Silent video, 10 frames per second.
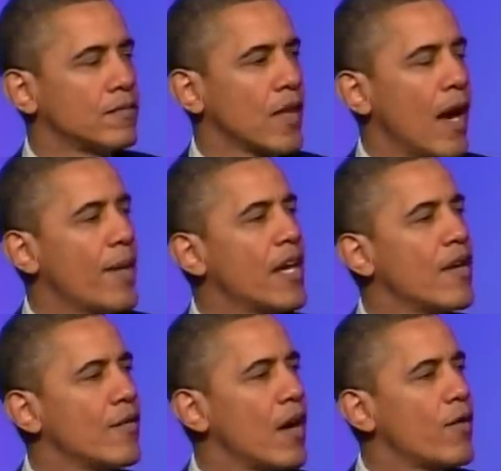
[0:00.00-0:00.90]
How
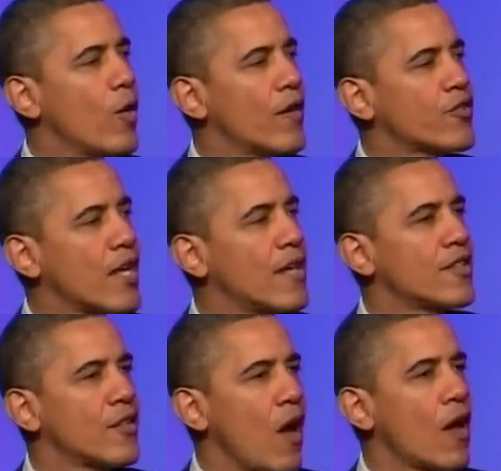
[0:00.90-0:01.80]
many of you have
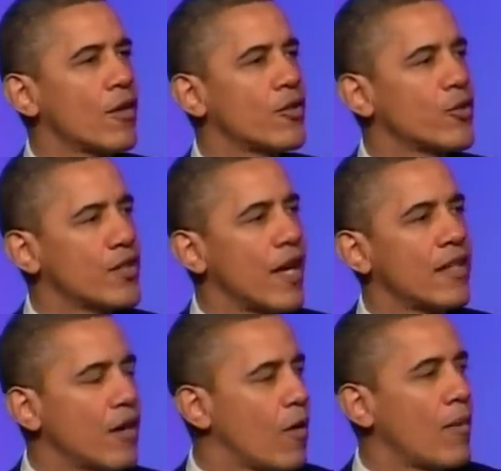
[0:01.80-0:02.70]
sons and daughters who
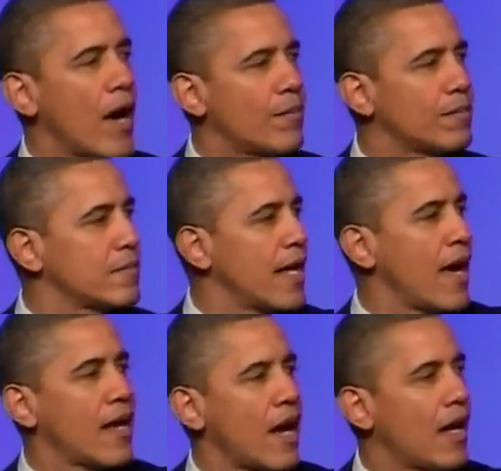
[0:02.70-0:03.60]
said, you know, Mom,
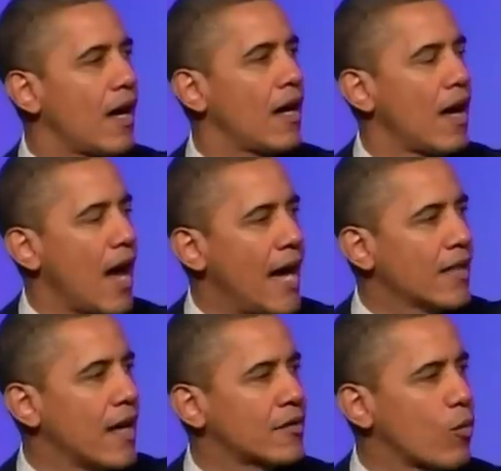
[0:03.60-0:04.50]
Dad, I'd
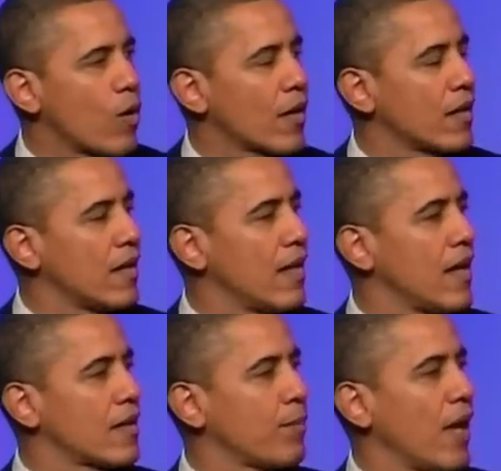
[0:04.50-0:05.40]
like to work
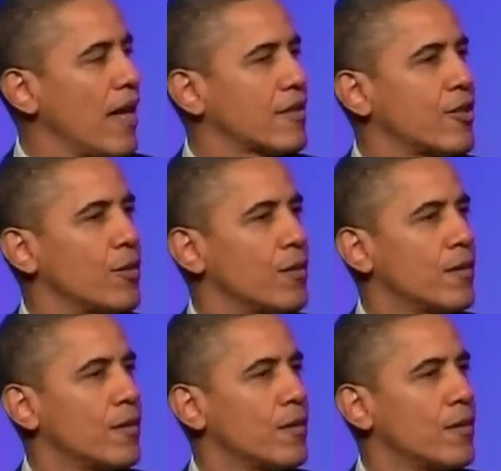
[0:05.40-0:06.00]
at the plant too?